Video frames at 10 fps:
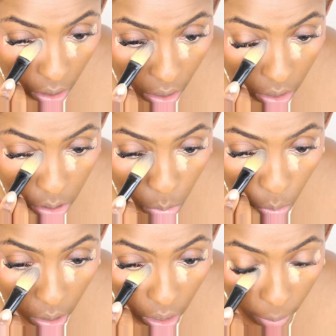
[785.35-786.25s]

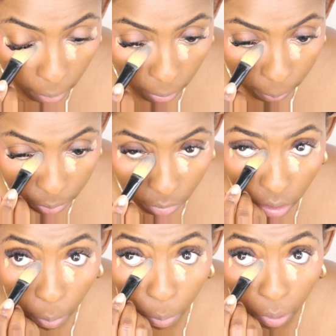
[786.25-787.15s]
contour i mean
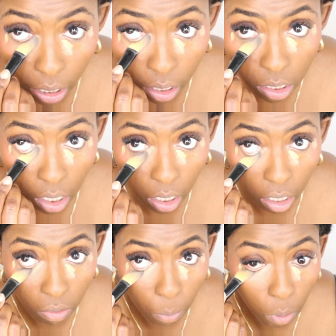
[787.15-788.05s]
blend this in
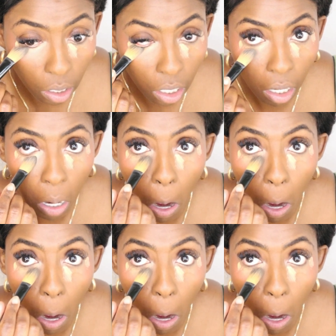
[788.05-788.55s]
even more